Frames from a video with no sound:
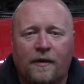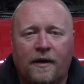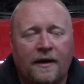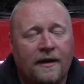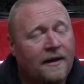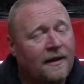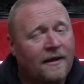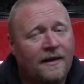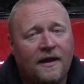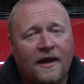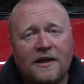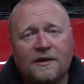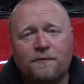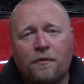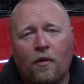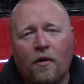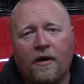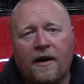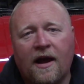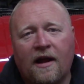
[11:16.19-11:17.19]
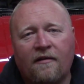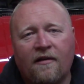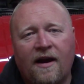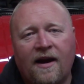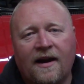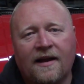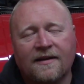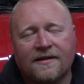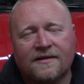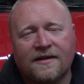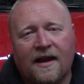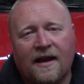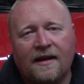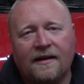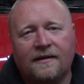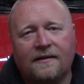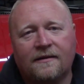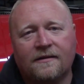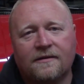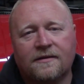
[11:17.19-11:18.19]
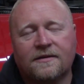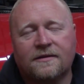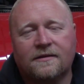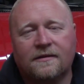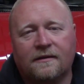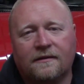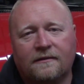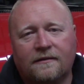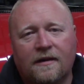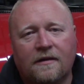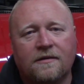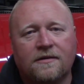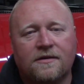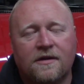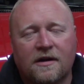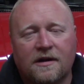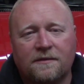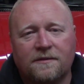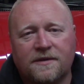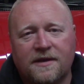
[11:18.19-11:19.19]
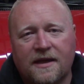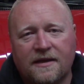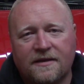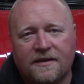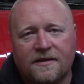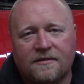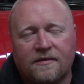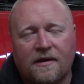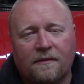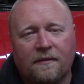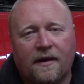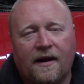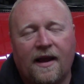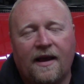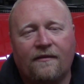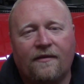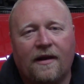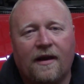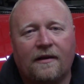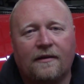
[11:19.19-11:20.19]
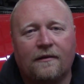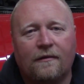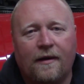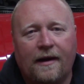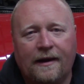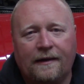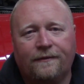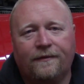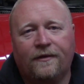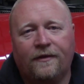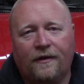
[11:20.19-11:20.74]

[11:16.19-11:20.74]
but it's pouring down rain outside and there's no circumstances where I'm going to have it out in the rain.